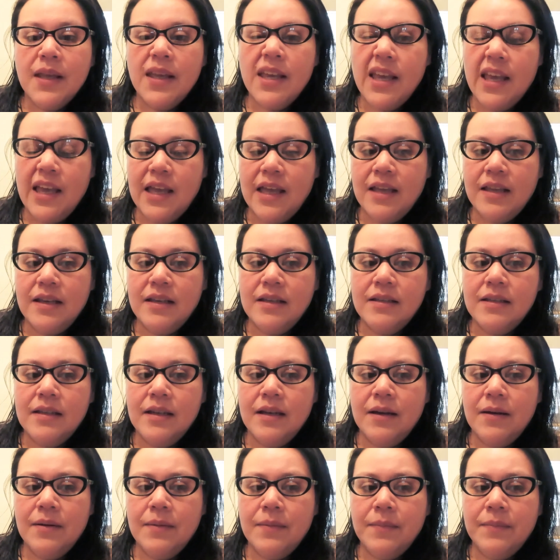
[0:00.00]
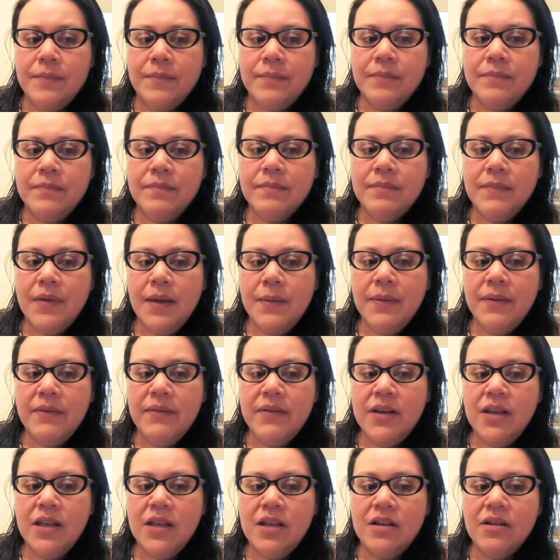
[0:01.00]
And maybe
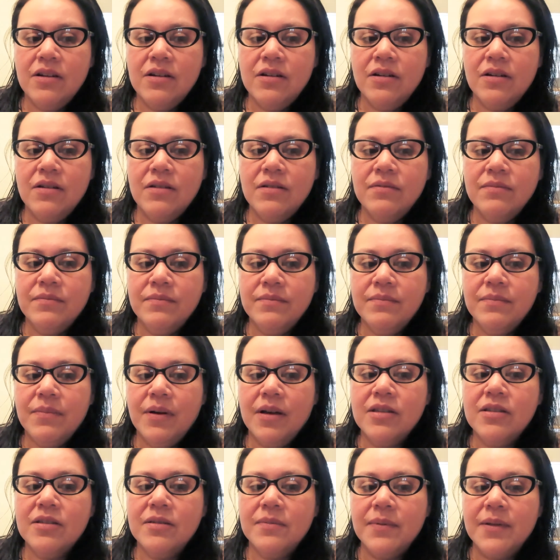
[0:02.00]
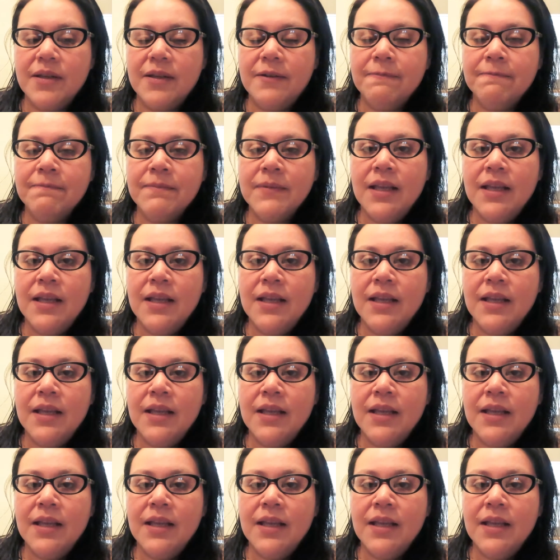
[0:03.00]
even a year ago, possibly.